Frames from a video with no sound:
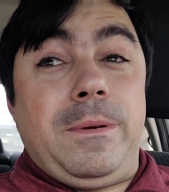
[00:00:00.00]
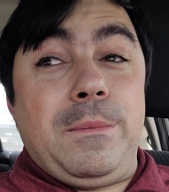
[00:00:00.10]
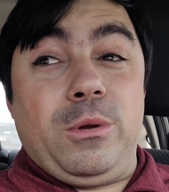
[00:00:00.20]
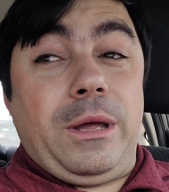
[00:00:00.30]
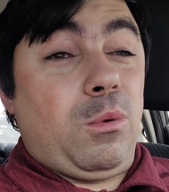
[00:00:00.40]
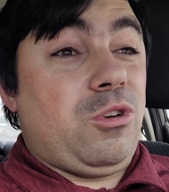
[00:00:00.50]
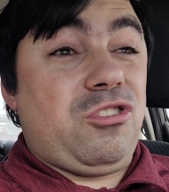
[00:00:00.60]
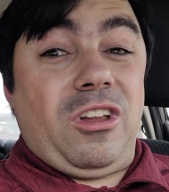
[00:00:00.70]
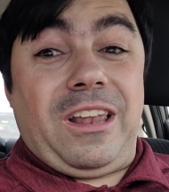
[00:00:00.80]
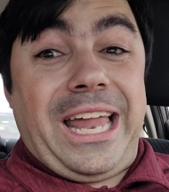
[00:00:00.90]
people that were
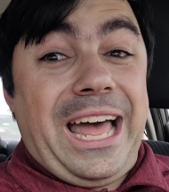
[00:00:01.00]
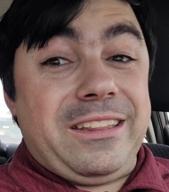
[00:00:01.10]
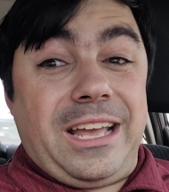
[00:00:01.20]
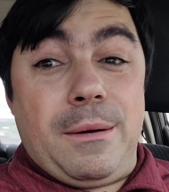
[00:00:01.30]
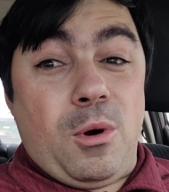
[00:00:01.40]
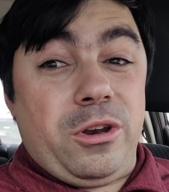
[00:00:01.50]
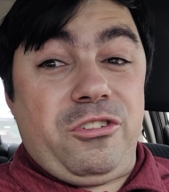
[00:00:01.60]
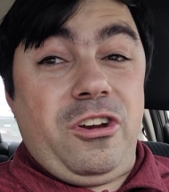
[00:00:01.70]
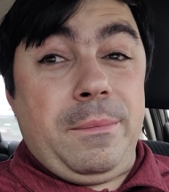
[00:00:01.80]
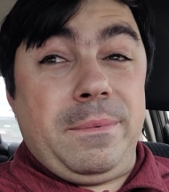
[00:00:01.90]
just allowed to come on the
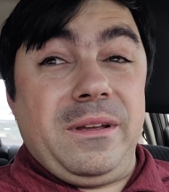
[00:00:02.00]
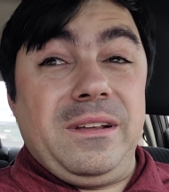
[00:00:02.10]
ship.